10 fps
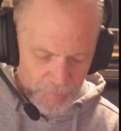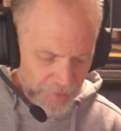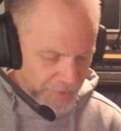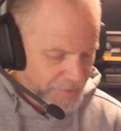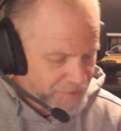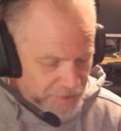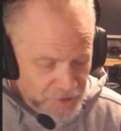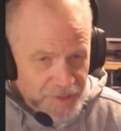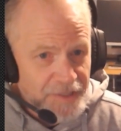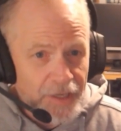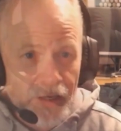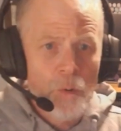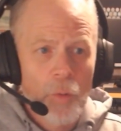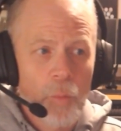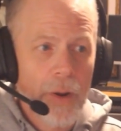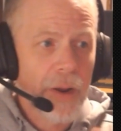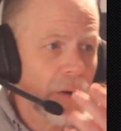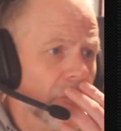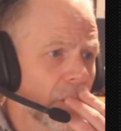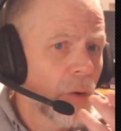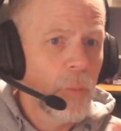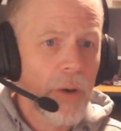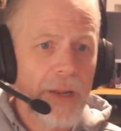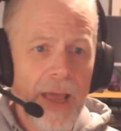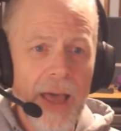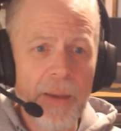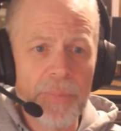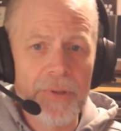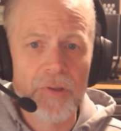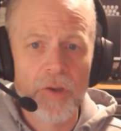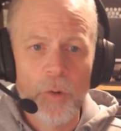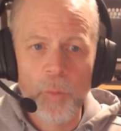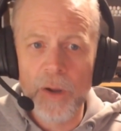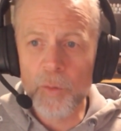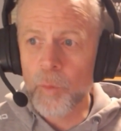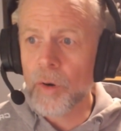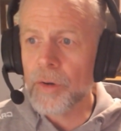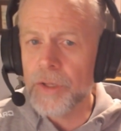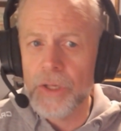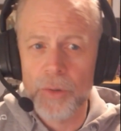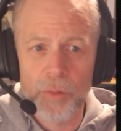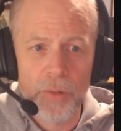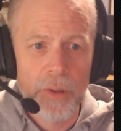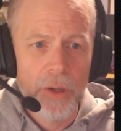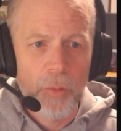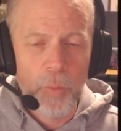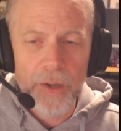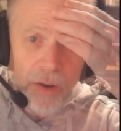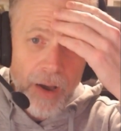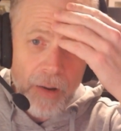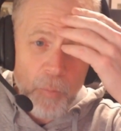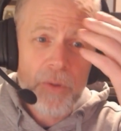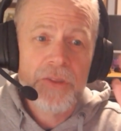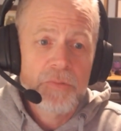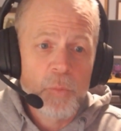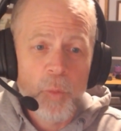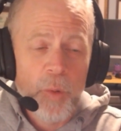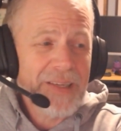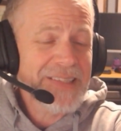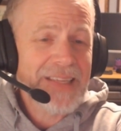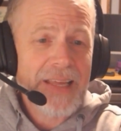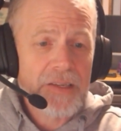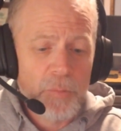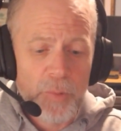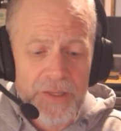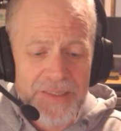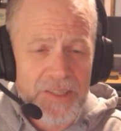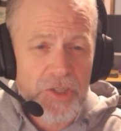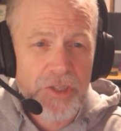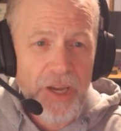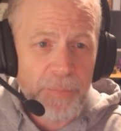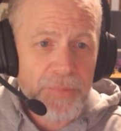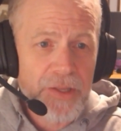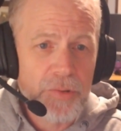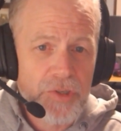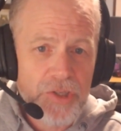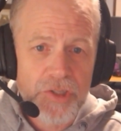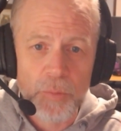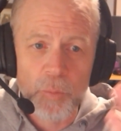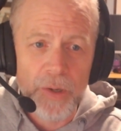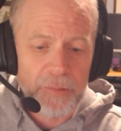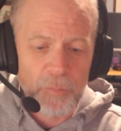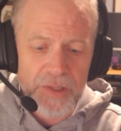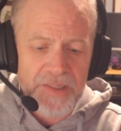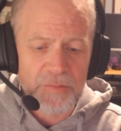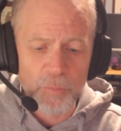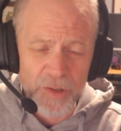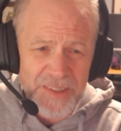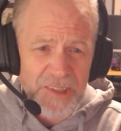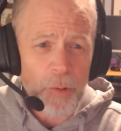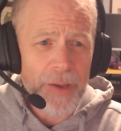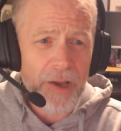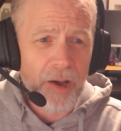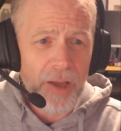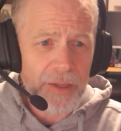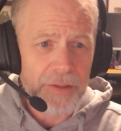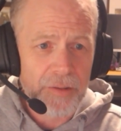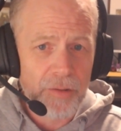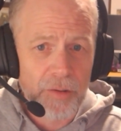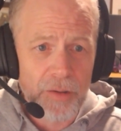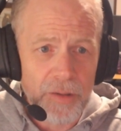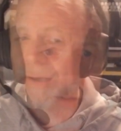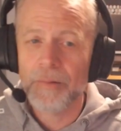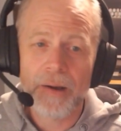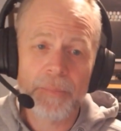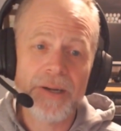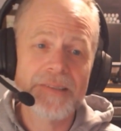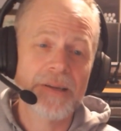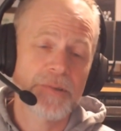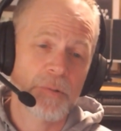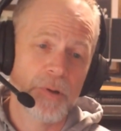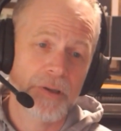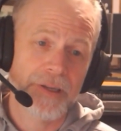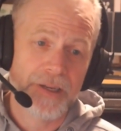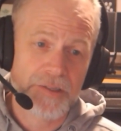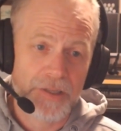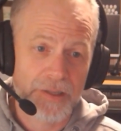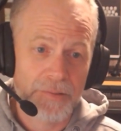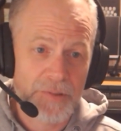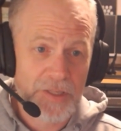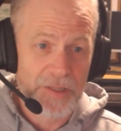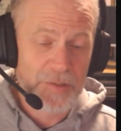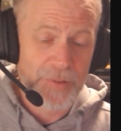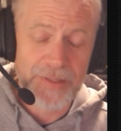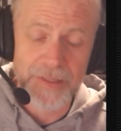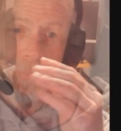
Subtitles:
into the thing. She's like, what happened? Where were you? What is that? What is the ship that you just what's going on, Earl? I'm going to attempt to roll a connection. I'm just going to explain this thing.